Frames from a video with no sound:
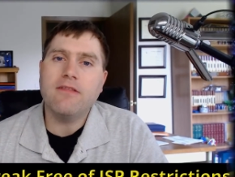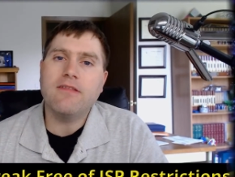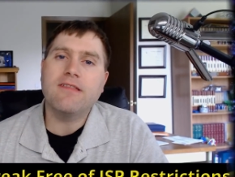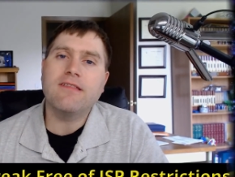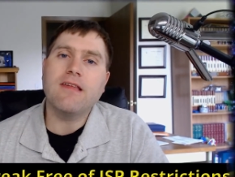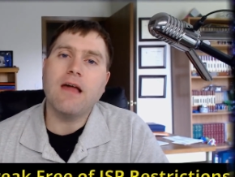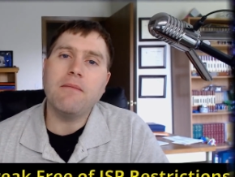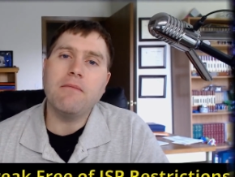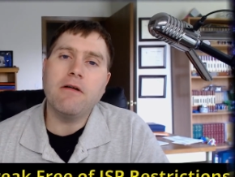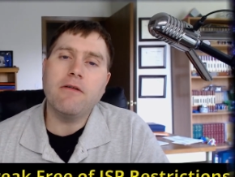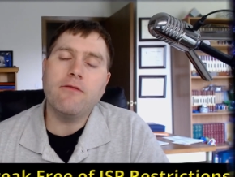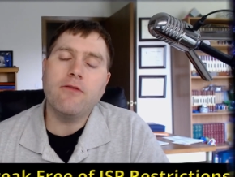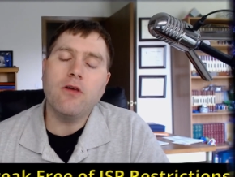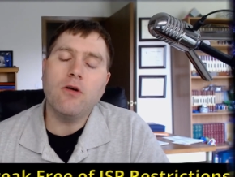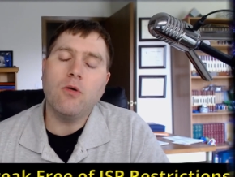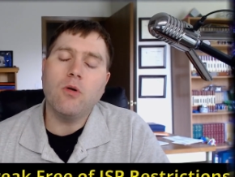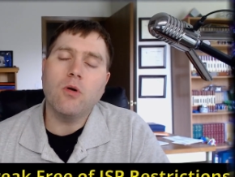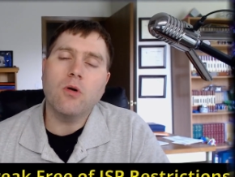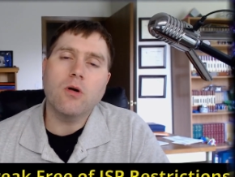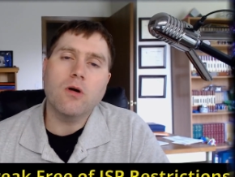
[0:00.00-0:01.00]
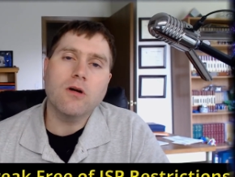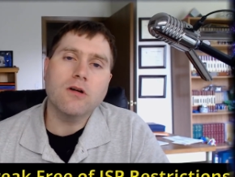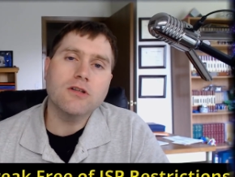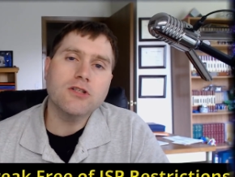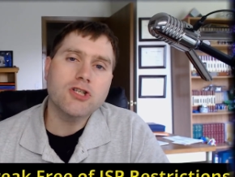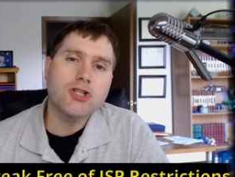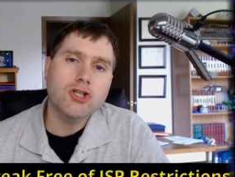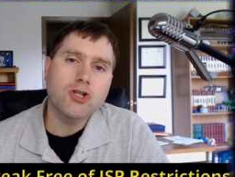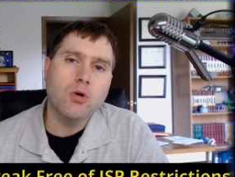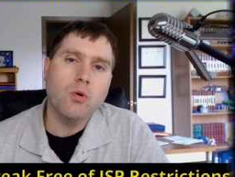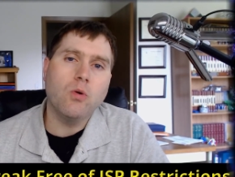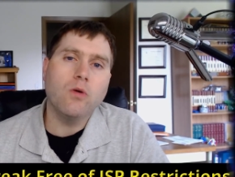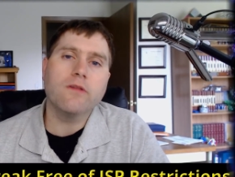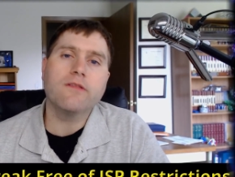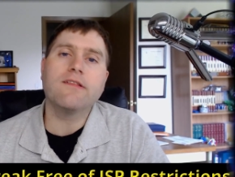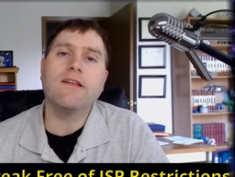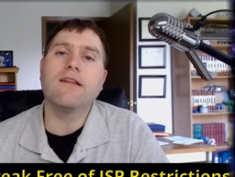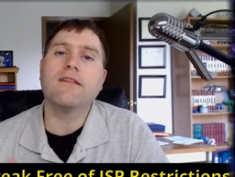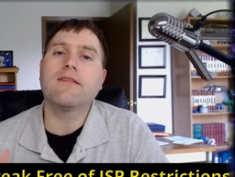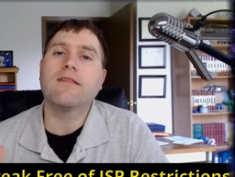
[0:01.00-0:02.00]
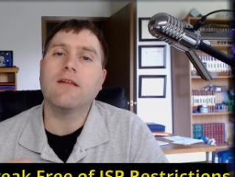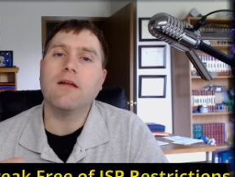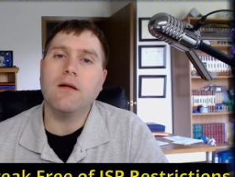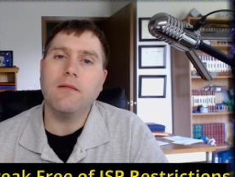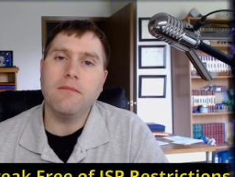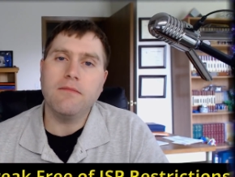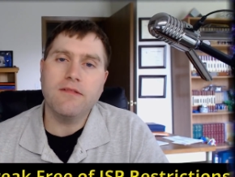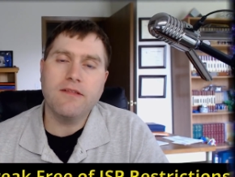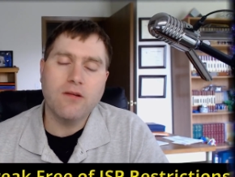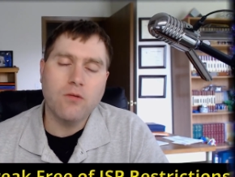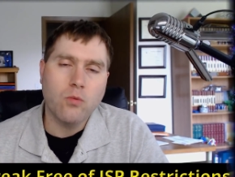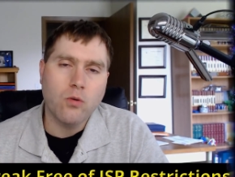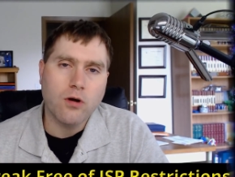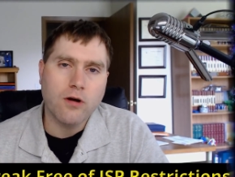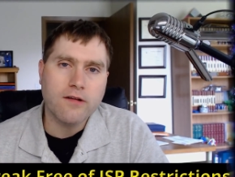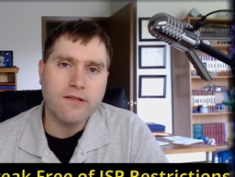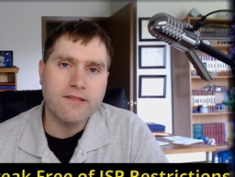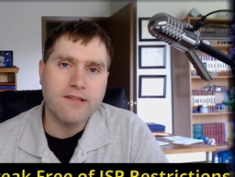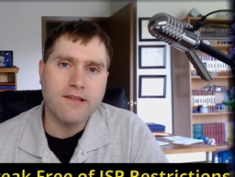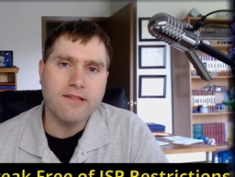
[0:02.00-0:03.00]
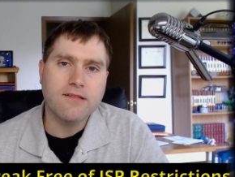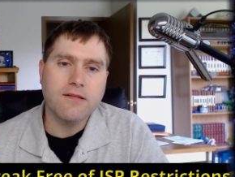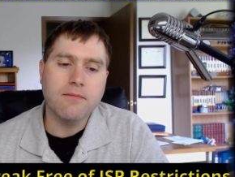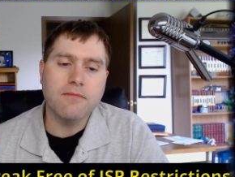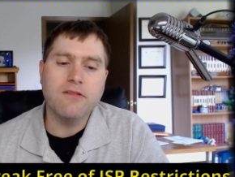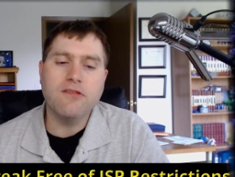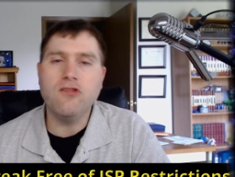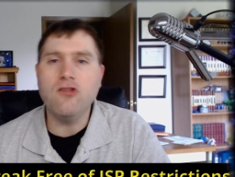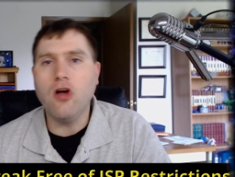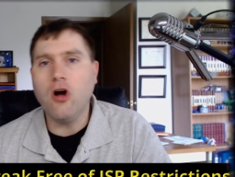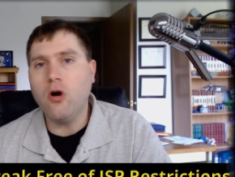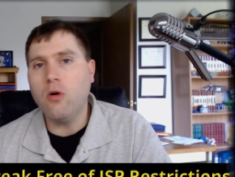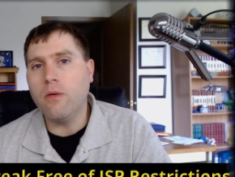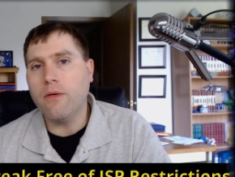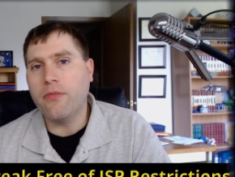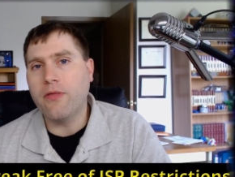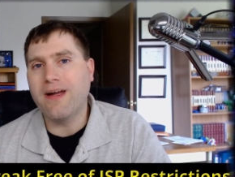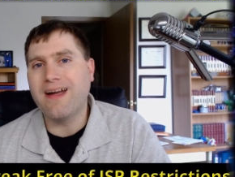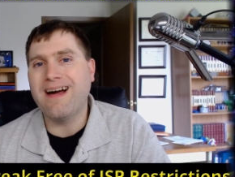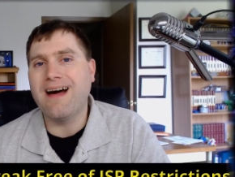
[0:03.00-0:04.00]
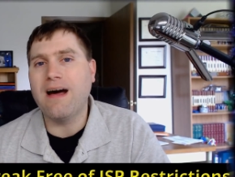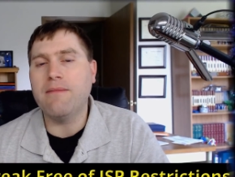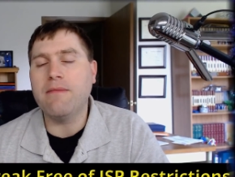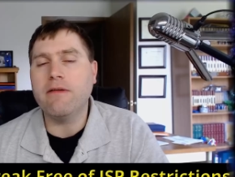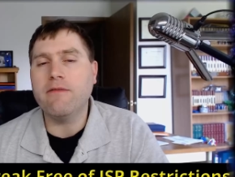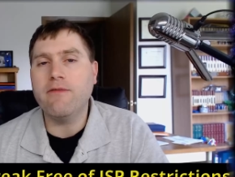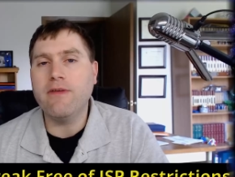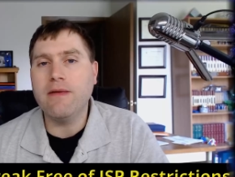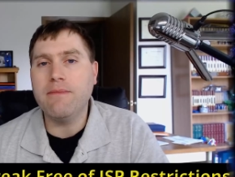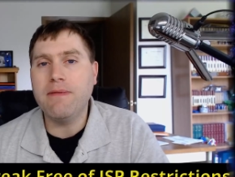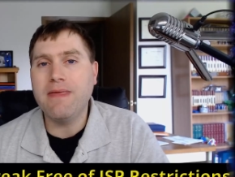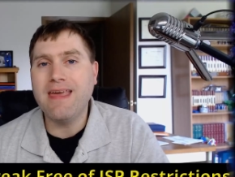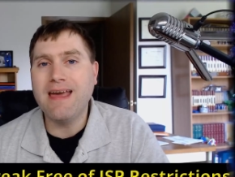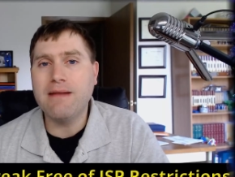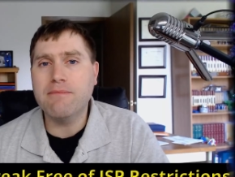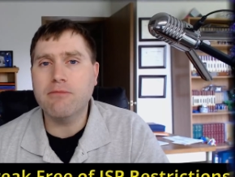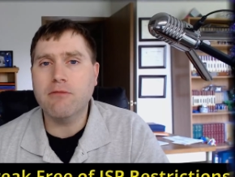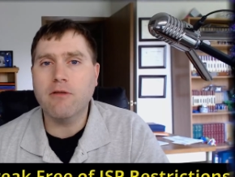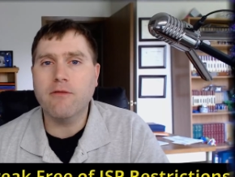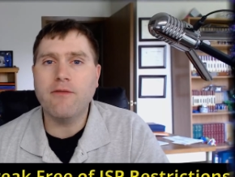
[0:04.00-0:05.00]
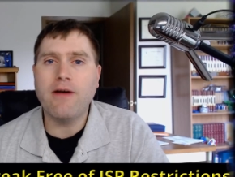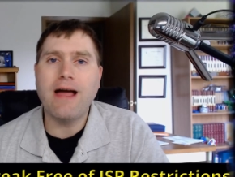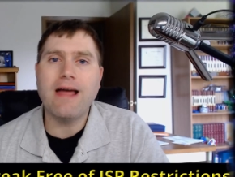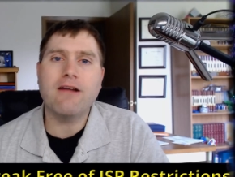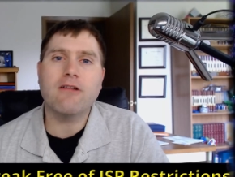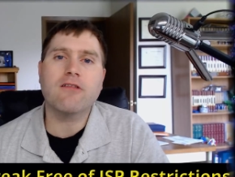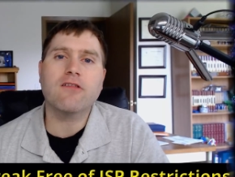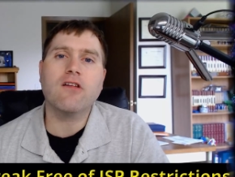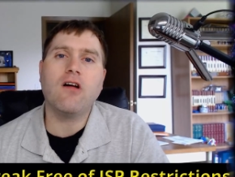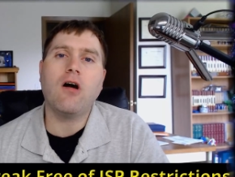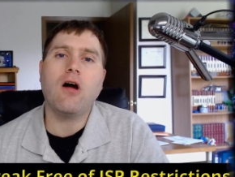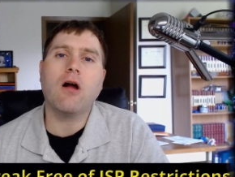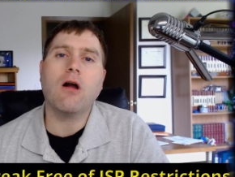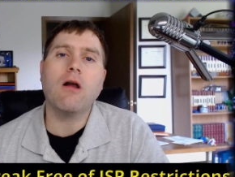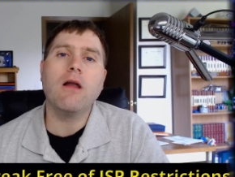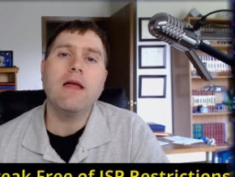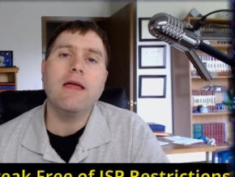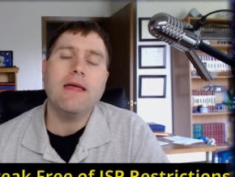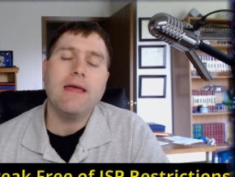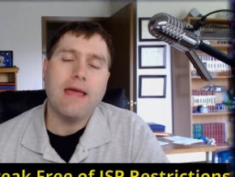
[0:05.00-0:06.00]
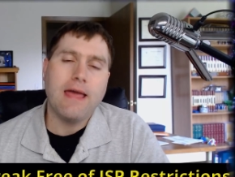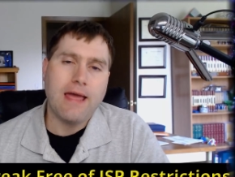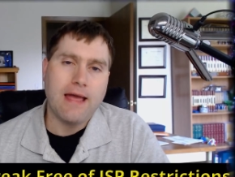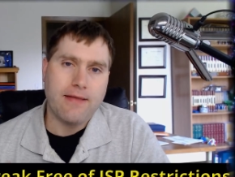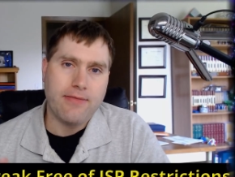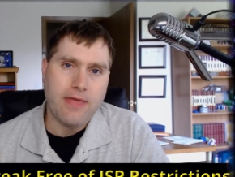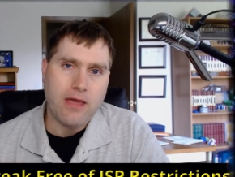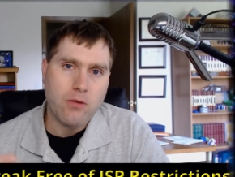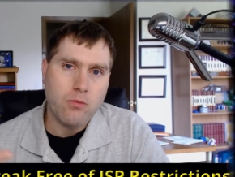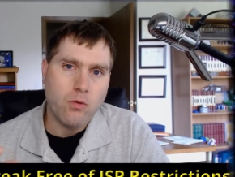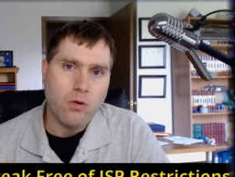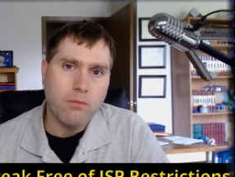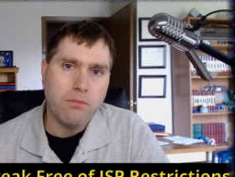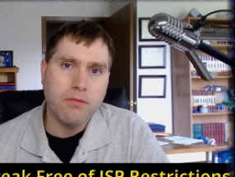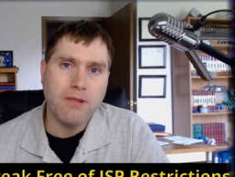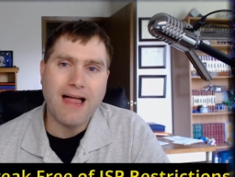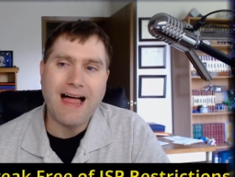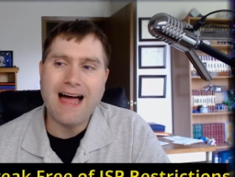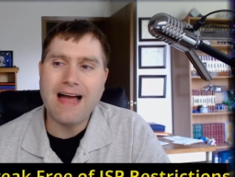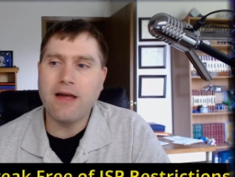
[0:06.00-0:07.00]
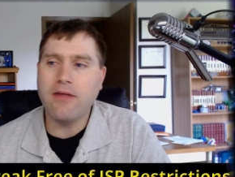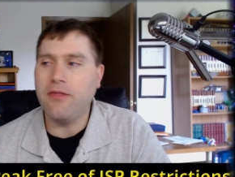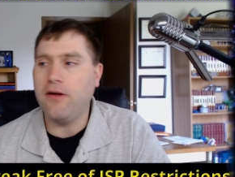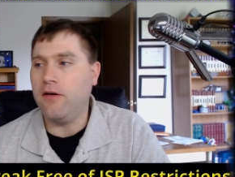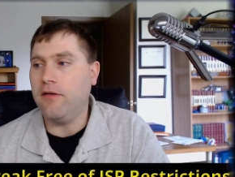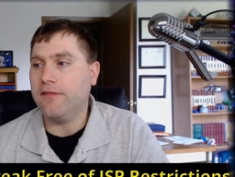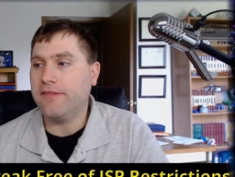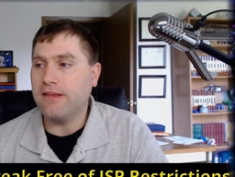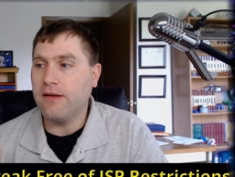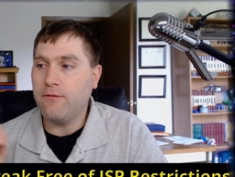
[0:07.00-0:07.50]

some of your school systems and work systems know what the common VPN providers are, and they will block those.